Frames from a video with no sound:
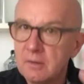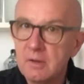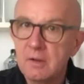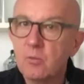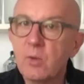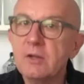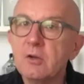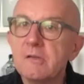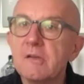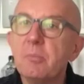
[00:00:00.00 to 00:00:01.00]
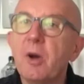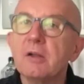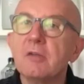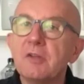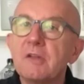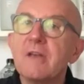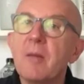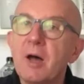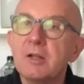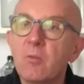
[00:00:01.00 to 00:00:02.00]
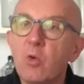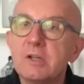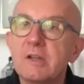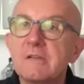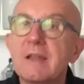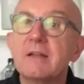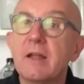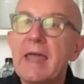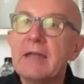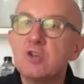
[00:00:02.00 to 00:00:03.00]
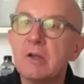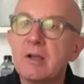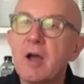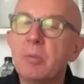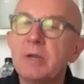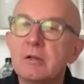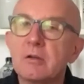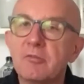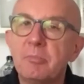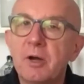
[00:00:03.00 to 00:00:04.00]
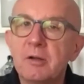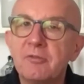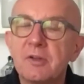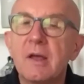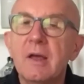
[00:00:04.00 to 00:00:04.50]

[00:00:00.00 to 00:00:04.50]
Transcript: Radius is part of it, some other waters that are naturally carbonated are part of it.